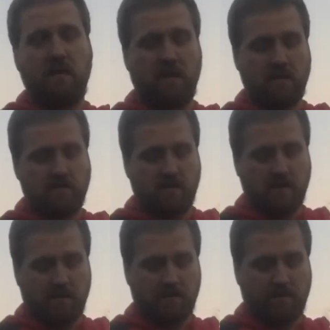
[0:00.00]
and
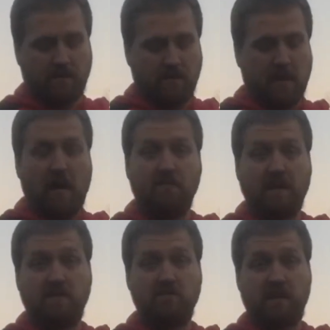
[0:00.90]
I've
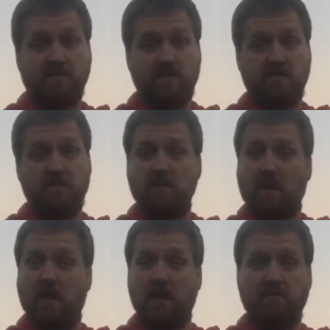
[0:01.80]
liked the transition.
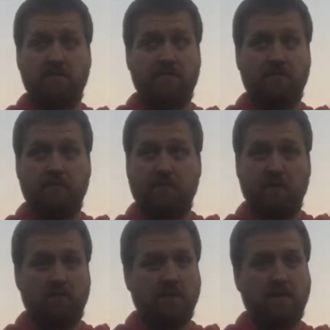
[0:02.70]
I
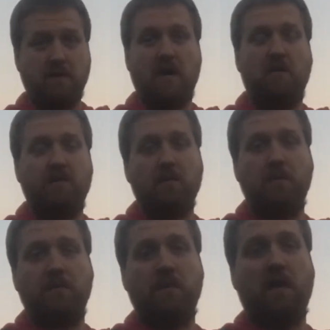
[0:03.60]
feel really confident
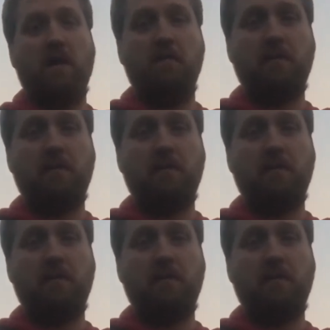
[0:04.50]
with the